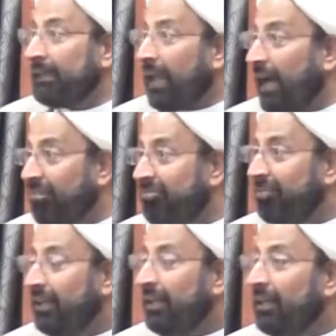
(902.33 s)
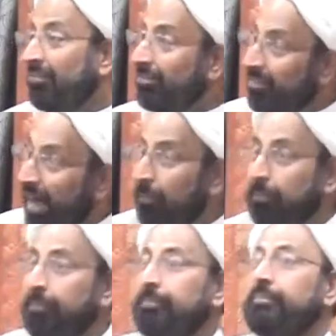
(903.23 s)
mother of Wahab.
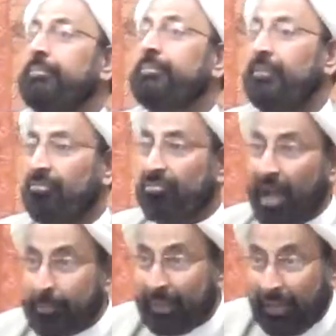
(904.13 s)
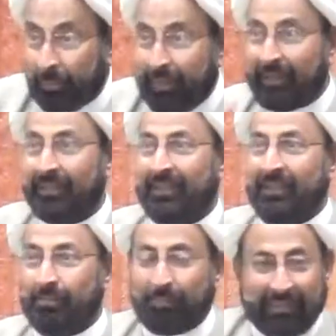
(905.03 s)
Wahab Kalbi,
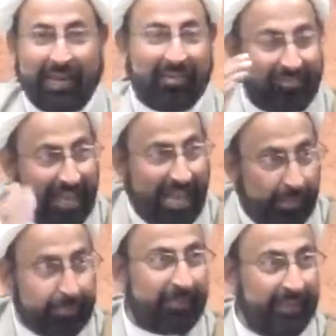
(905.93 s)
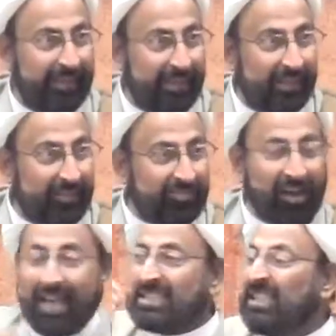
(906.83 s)
mother of Wahab,
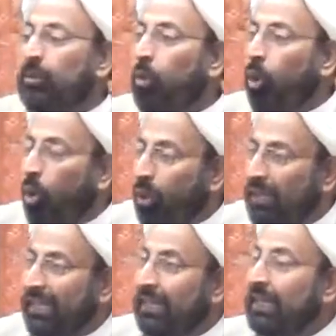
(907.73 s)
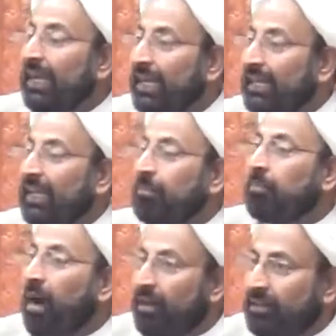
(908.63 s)
was the only lady
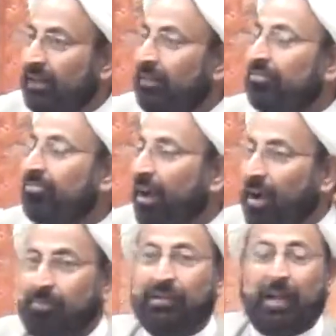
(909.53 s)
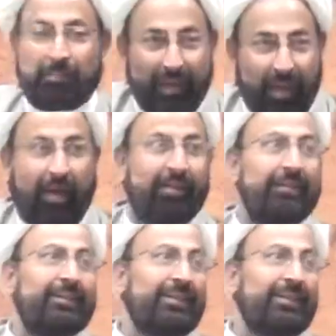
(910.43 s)
martyr from Karbala.